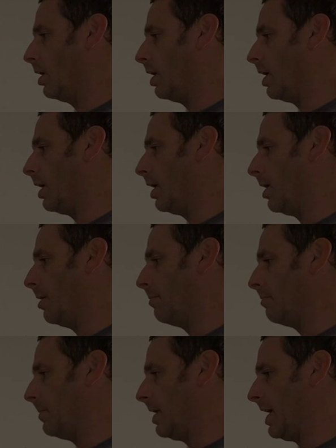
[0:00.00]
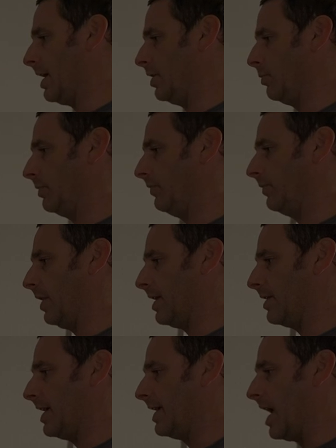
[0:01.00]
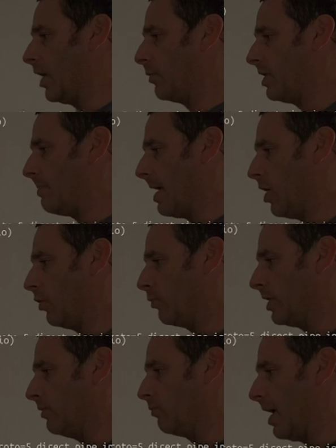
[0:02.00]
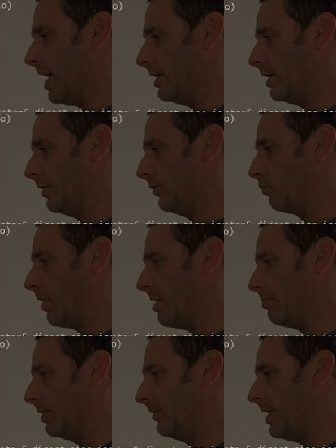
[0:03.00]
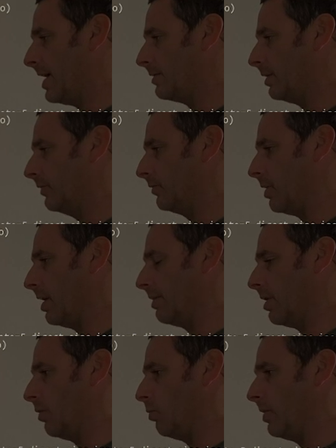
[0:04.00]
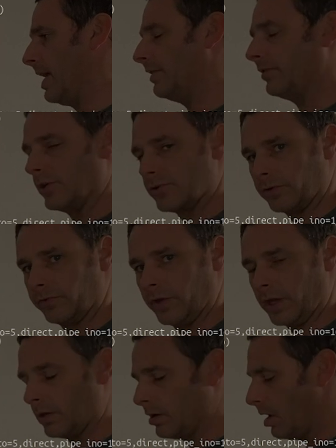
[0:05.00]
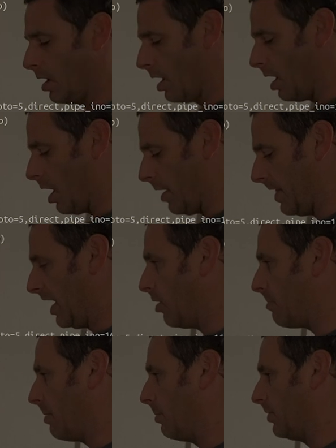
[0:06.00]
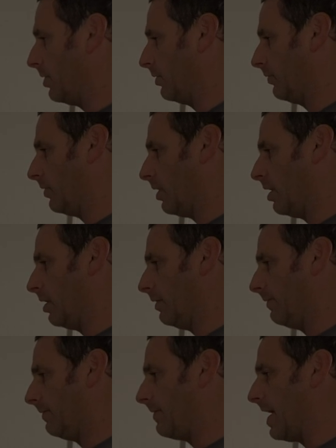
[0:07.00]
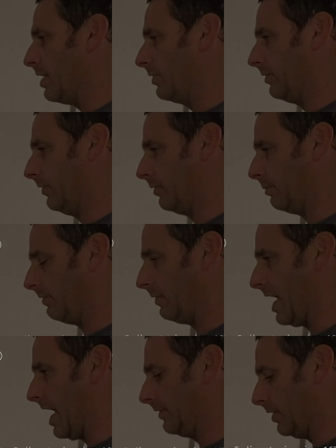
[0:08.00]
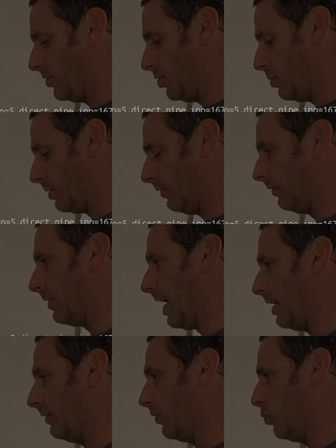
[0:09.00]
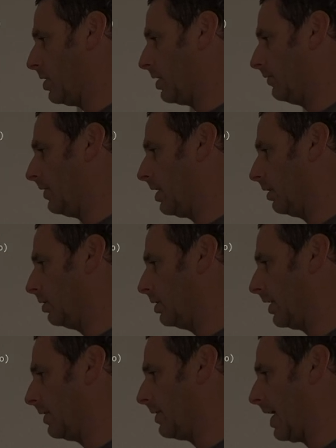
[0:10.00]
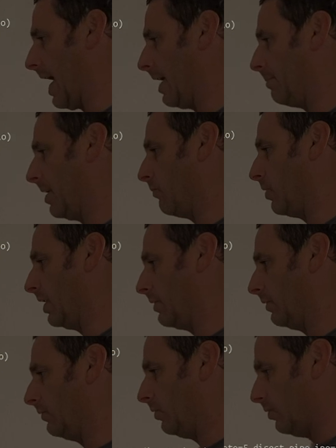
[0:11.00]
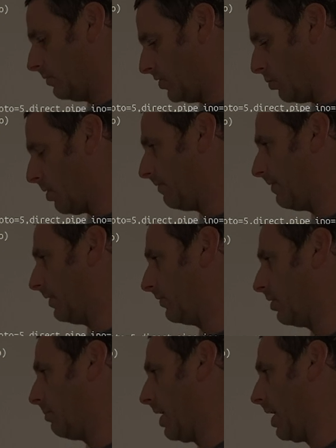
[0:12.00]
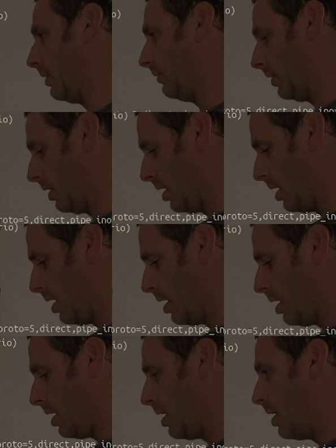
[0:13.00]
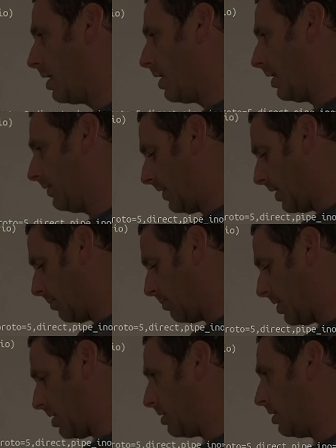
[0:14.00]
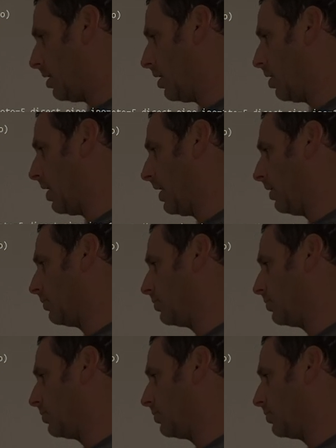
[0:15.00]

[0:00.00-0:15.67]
Um, and it would say cannot remount, read, write, it is write protected. So I thought, well, that's interesting. Uh, then I remembered there's uh, file system flags that you can set. So we can take a look at that by running the tune2fs command and take a peek here and I'll